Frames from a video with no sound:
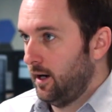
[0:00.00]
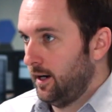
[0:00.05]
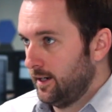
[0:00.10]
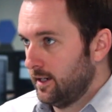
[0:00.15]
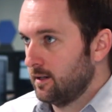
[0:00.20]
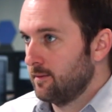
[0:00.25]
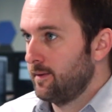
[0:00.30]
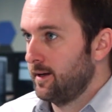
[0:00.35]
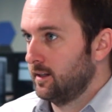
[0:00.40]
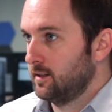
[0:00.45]
I
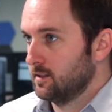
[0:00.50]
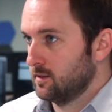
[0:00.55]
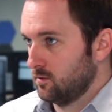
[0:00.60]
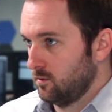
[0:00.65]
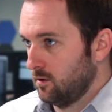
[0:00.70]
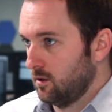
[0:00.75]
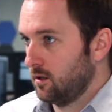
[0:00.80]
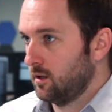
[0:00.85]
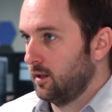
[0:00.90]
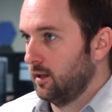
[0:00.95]
need to make this
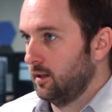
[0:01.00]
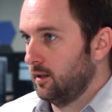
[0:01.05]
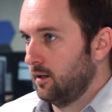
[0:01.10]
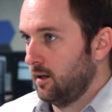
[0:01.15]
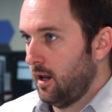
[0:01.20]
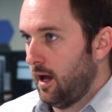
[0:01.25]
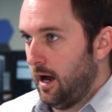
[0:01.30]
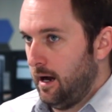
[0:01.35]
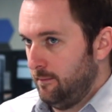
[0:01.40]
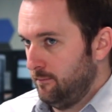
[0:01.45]
work
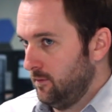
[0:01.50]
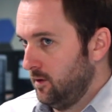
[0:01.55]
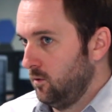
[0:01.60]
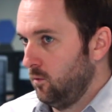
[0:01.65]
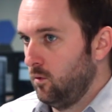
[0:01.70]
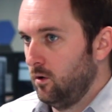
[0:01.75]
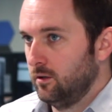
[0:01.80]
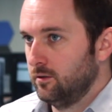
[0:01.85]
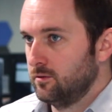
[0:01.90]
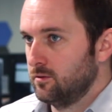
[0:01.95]
and I'm the
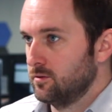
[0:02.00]
one